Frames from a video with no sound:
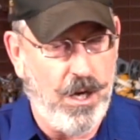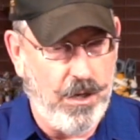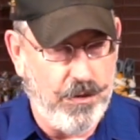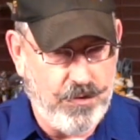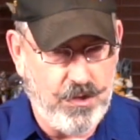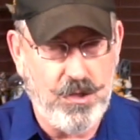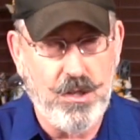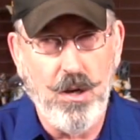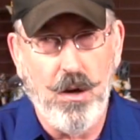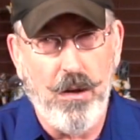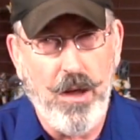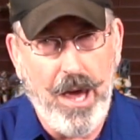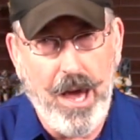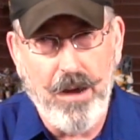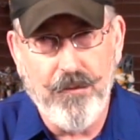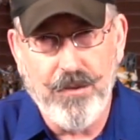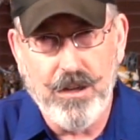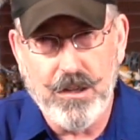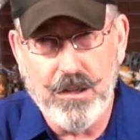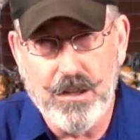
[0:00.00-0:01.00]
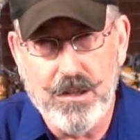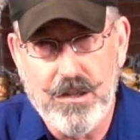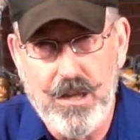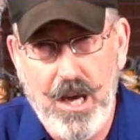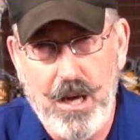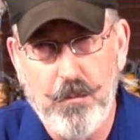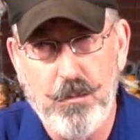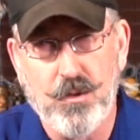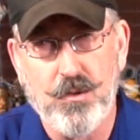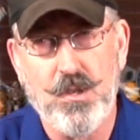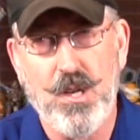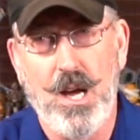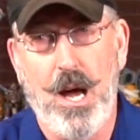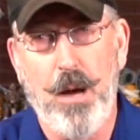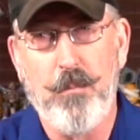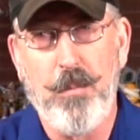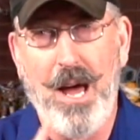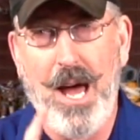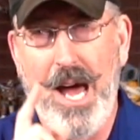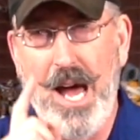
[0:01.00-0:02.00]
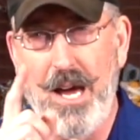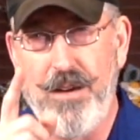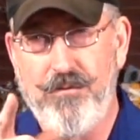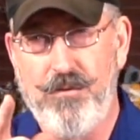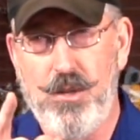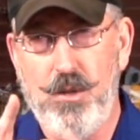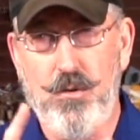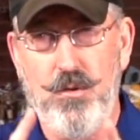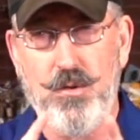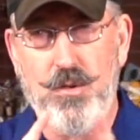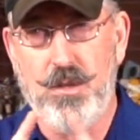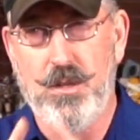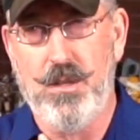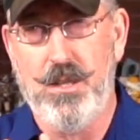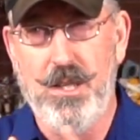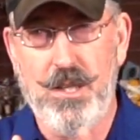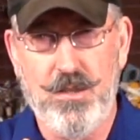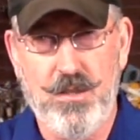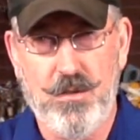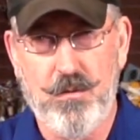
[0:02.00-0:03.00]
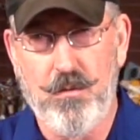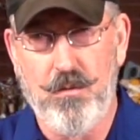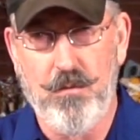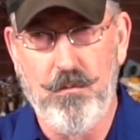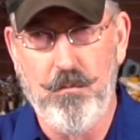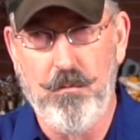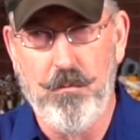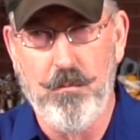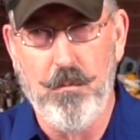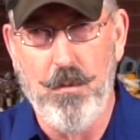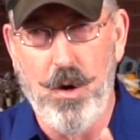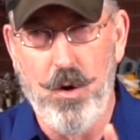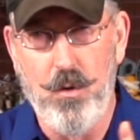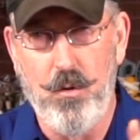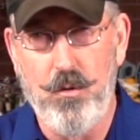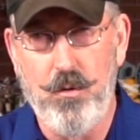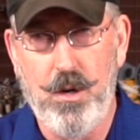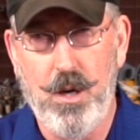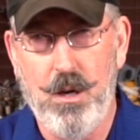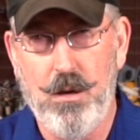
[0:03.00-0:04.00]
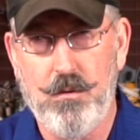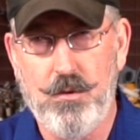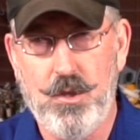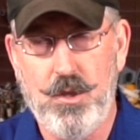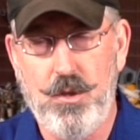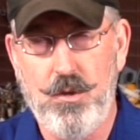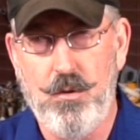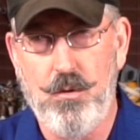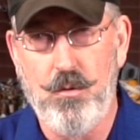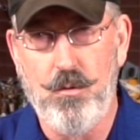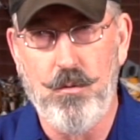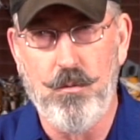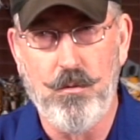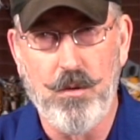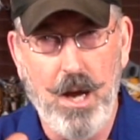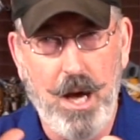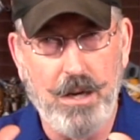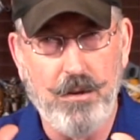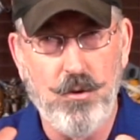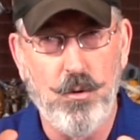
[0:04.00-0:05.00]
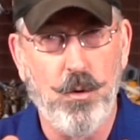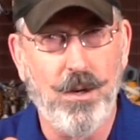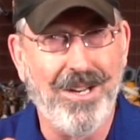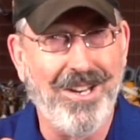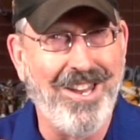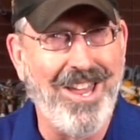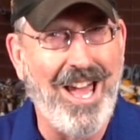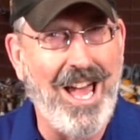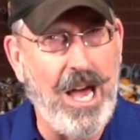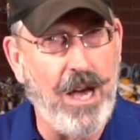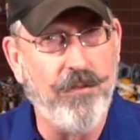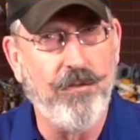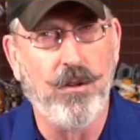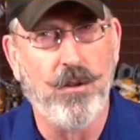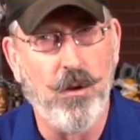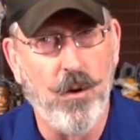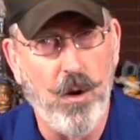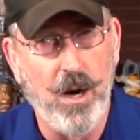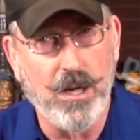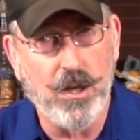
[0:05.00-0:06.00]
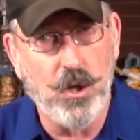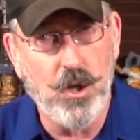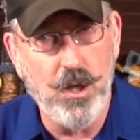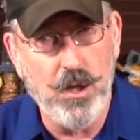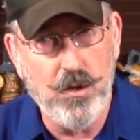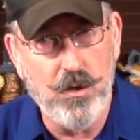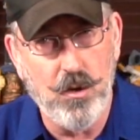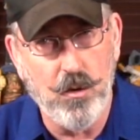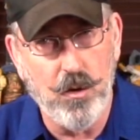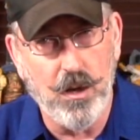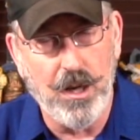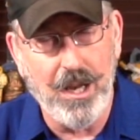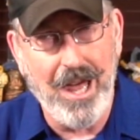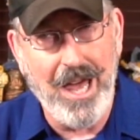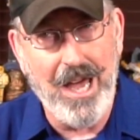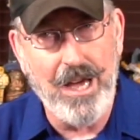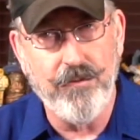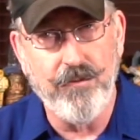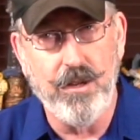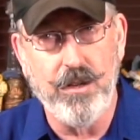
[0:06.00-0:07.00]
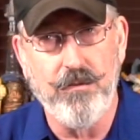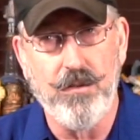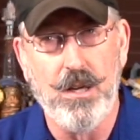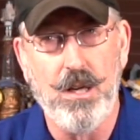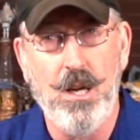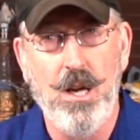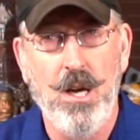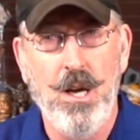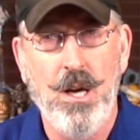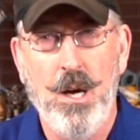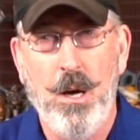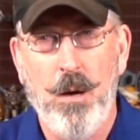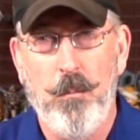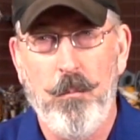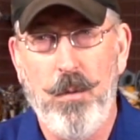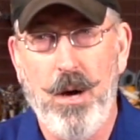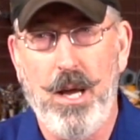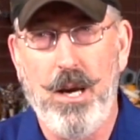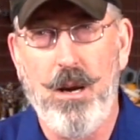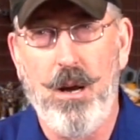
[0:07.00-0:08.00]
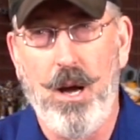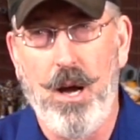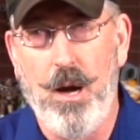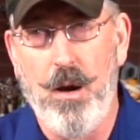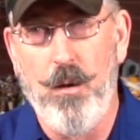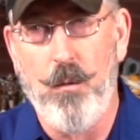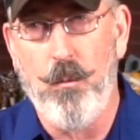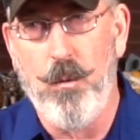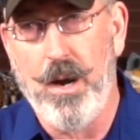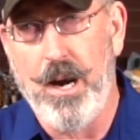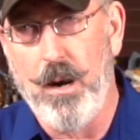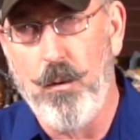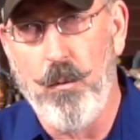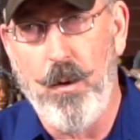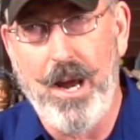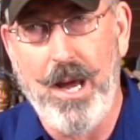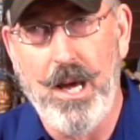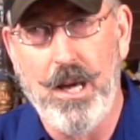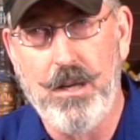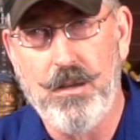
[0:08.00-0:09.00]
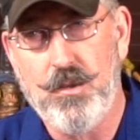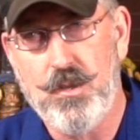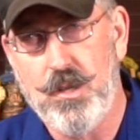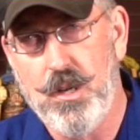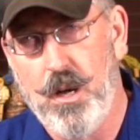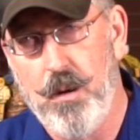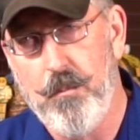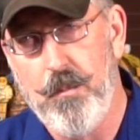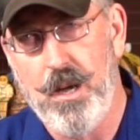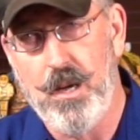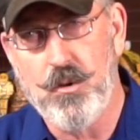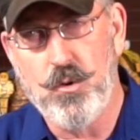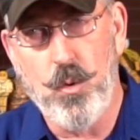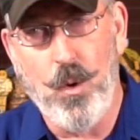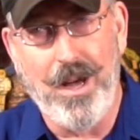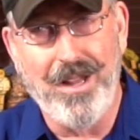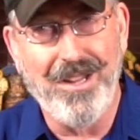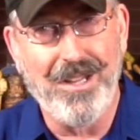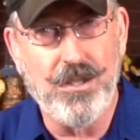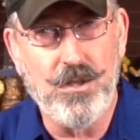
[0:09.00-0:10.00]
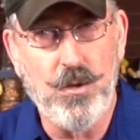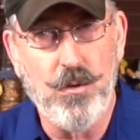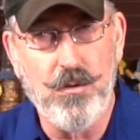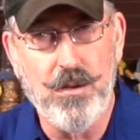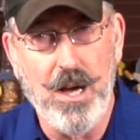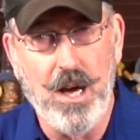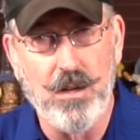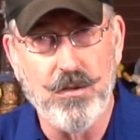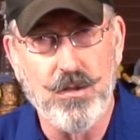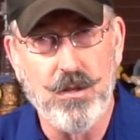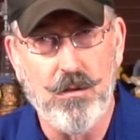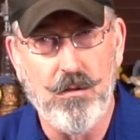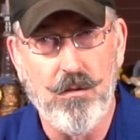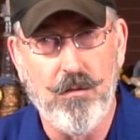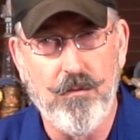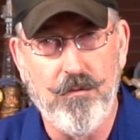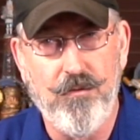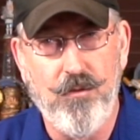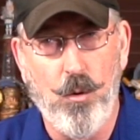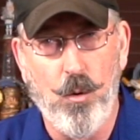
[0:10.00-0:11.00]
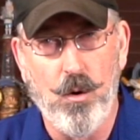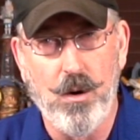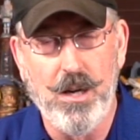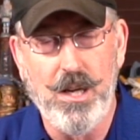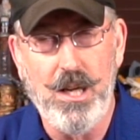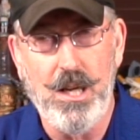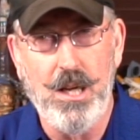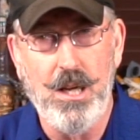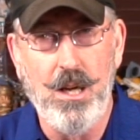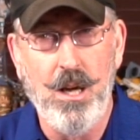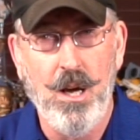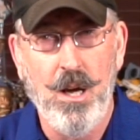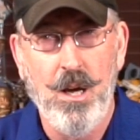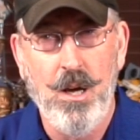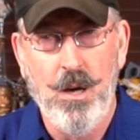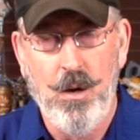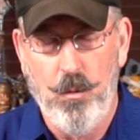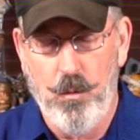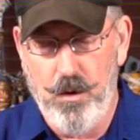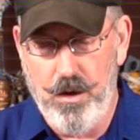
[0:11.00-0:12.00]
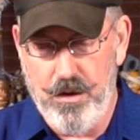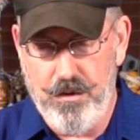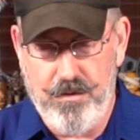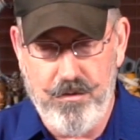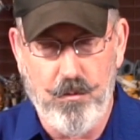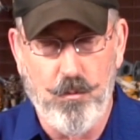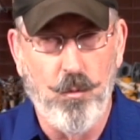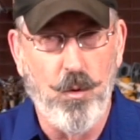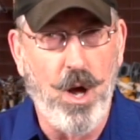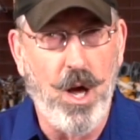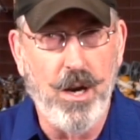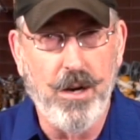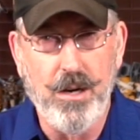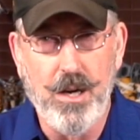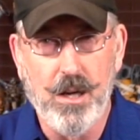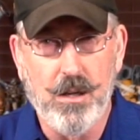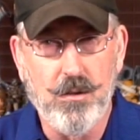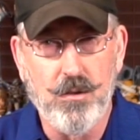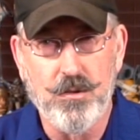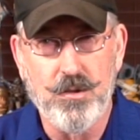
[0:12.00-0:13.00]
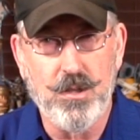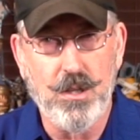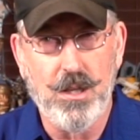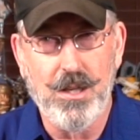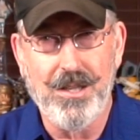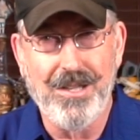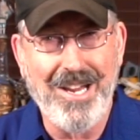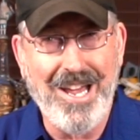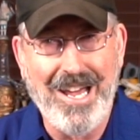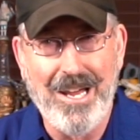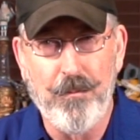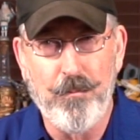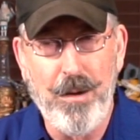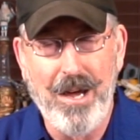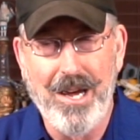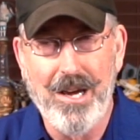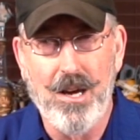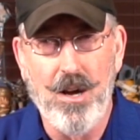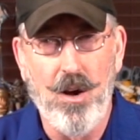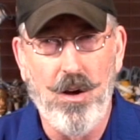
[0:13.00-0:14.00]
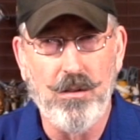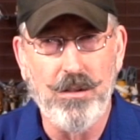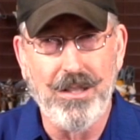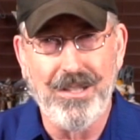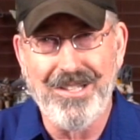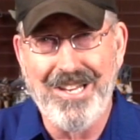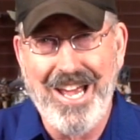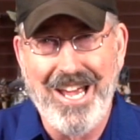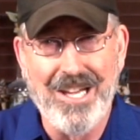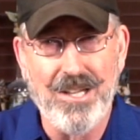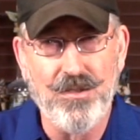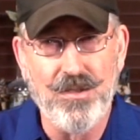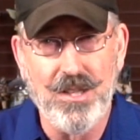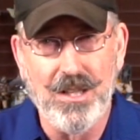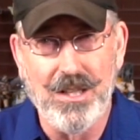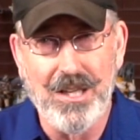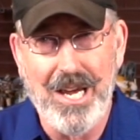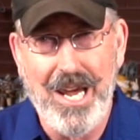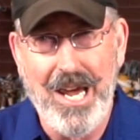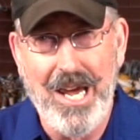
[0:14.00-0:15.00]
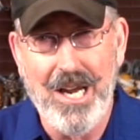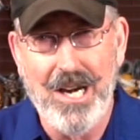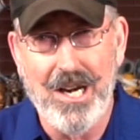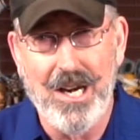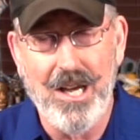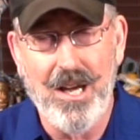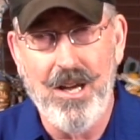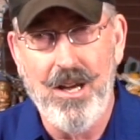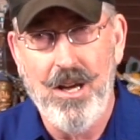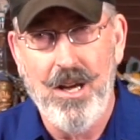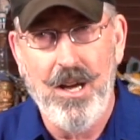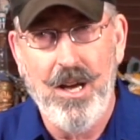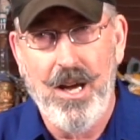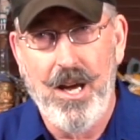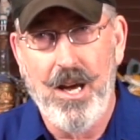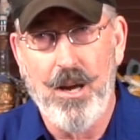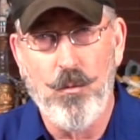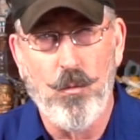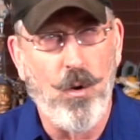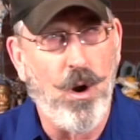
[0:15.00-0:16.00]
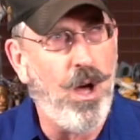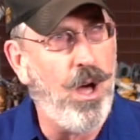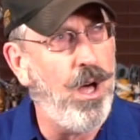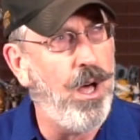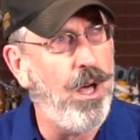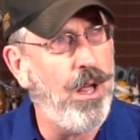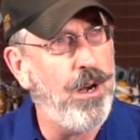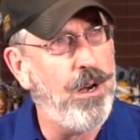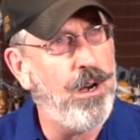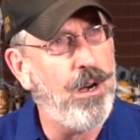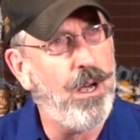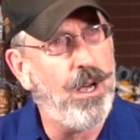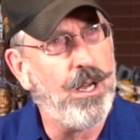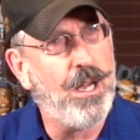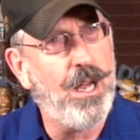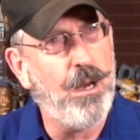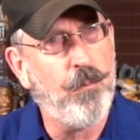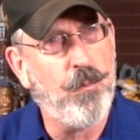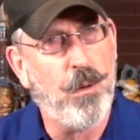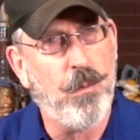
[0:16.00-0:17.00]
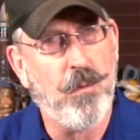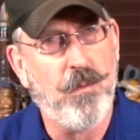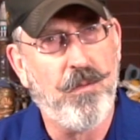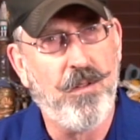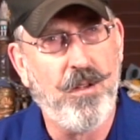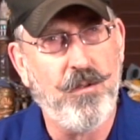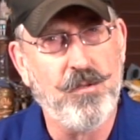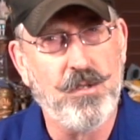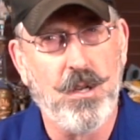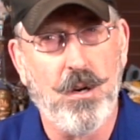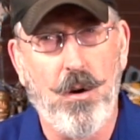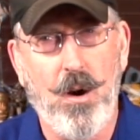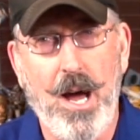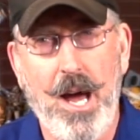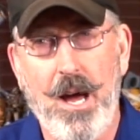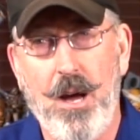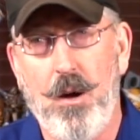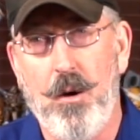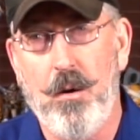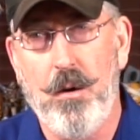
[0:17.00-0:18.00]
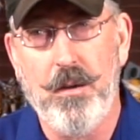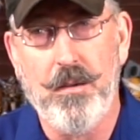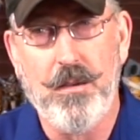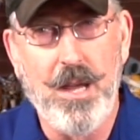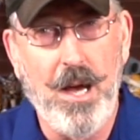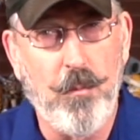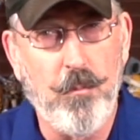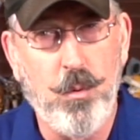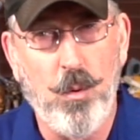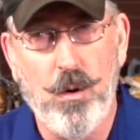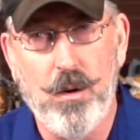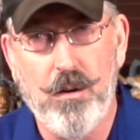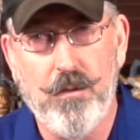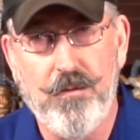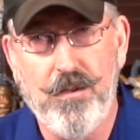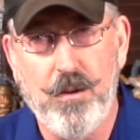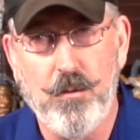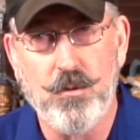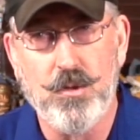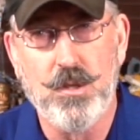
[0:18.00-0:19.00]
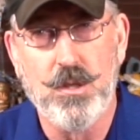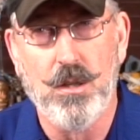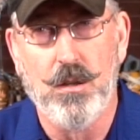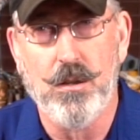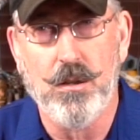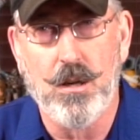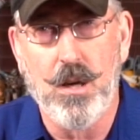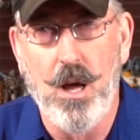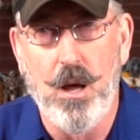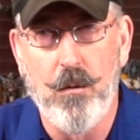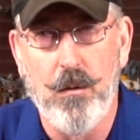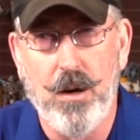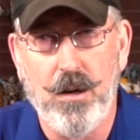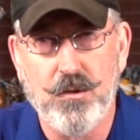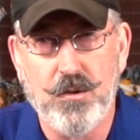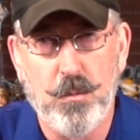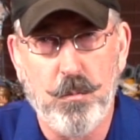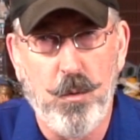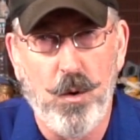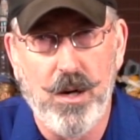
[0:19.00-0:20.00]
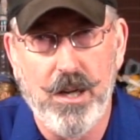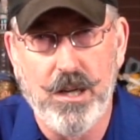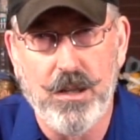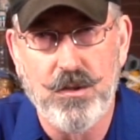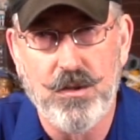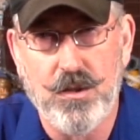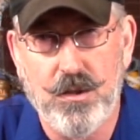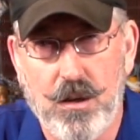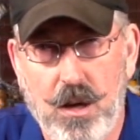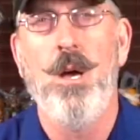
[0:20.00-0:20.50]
still having the tabletop, I've used this mode to not do it live, although I could do it live even, but when I ran some Twilight 2004E with Ron Nicholson and Dan Pancaldi. Dan's in Canada, and Ron, I can't remember if he was in Ohio at that point or if he was still in Colorado Springs,